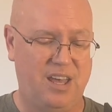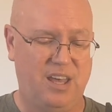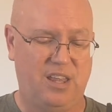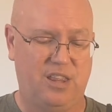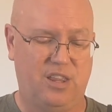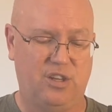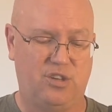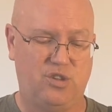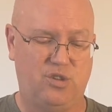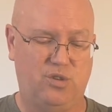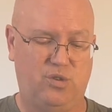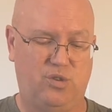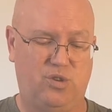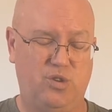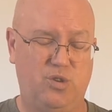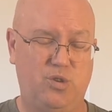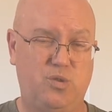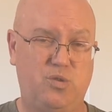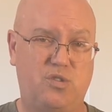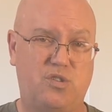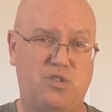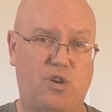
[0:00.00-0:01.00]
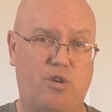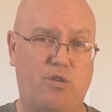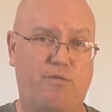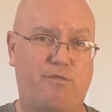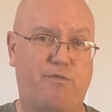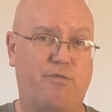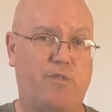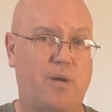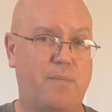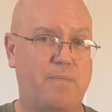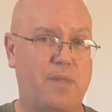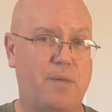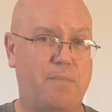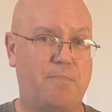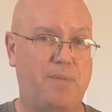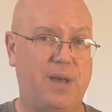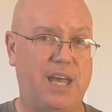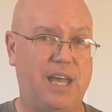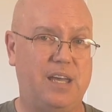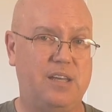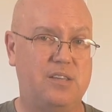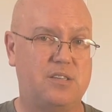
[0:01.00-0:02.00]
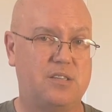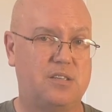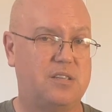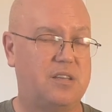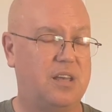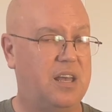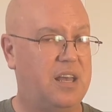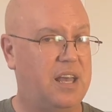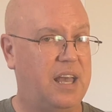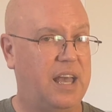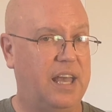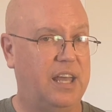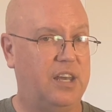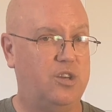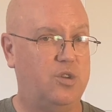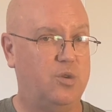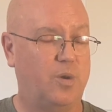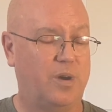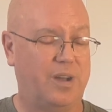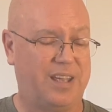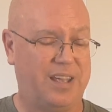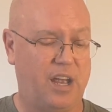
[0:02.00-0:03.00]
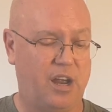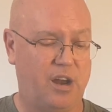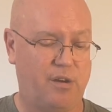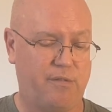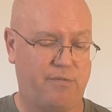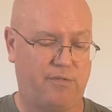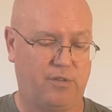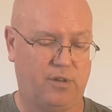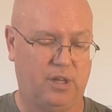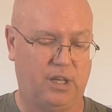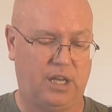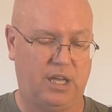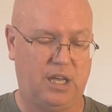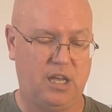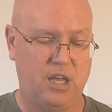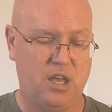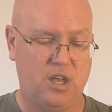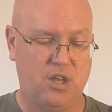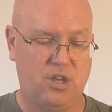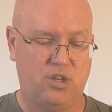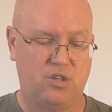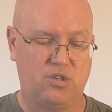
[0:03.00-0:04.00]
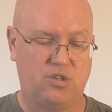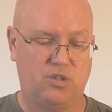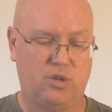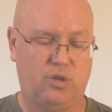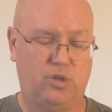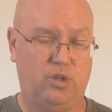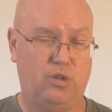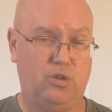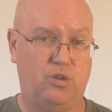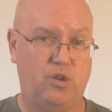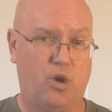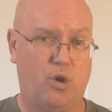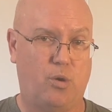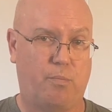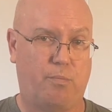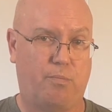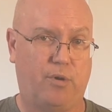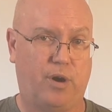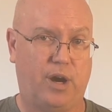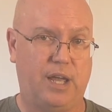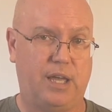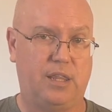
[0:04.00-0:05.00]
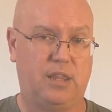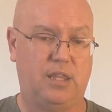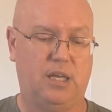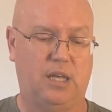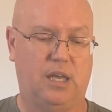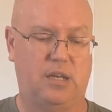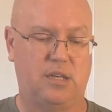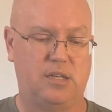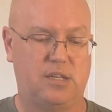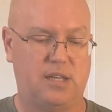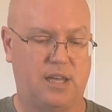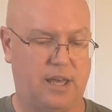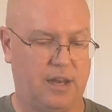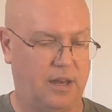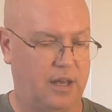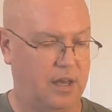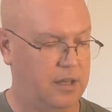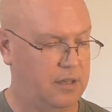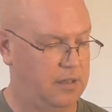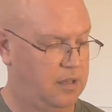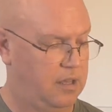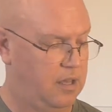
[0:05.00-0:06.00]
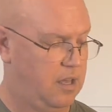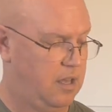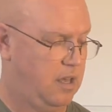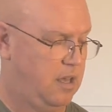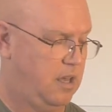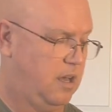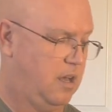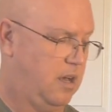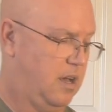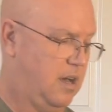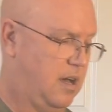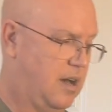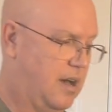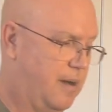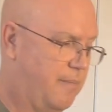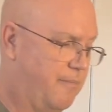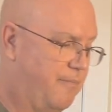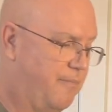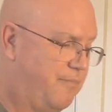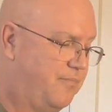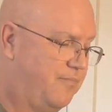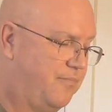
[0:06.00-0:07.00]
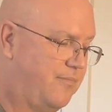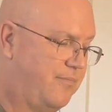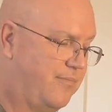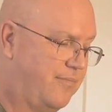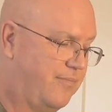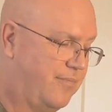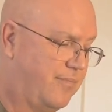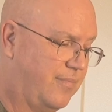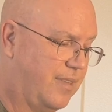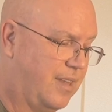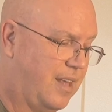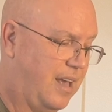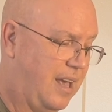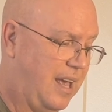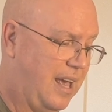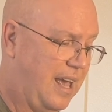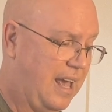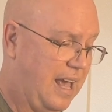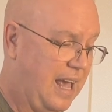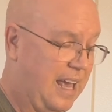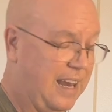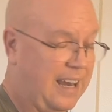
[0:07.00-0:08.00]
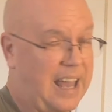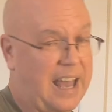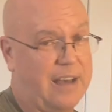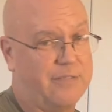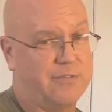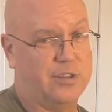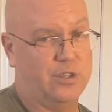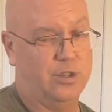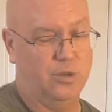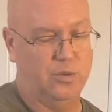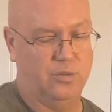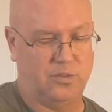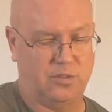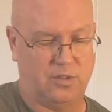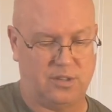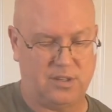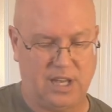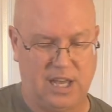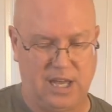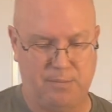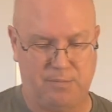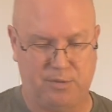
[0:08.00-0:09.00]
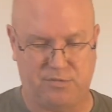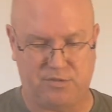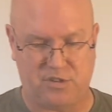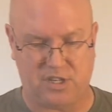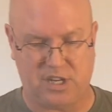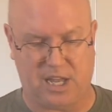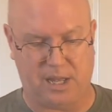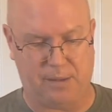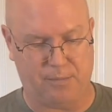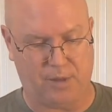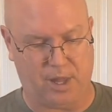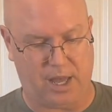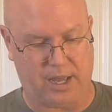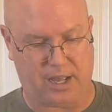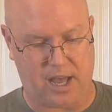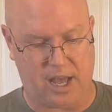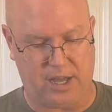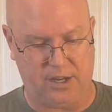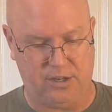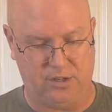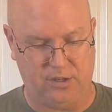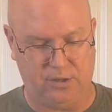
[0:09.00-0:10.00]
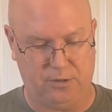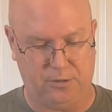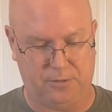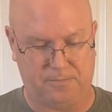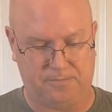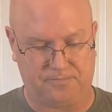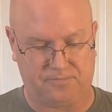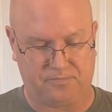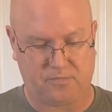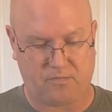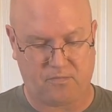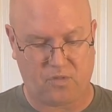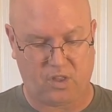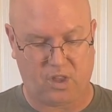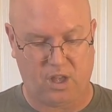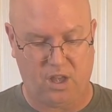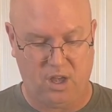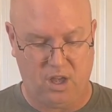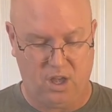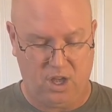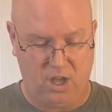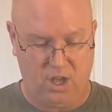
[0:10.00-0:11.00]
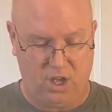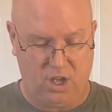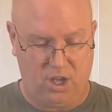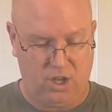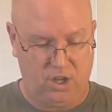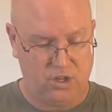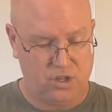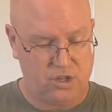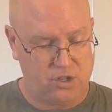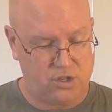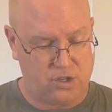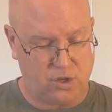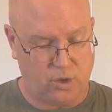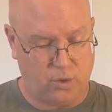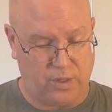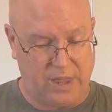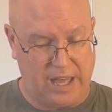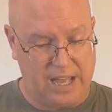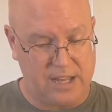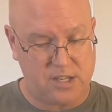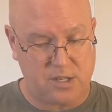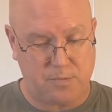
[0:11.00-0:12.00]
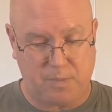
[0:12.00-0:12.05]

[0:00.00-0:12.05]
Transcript: that you do so from the base and do it carefully so you don't break the antenna um, and have to use the tape of shame like I do. So that's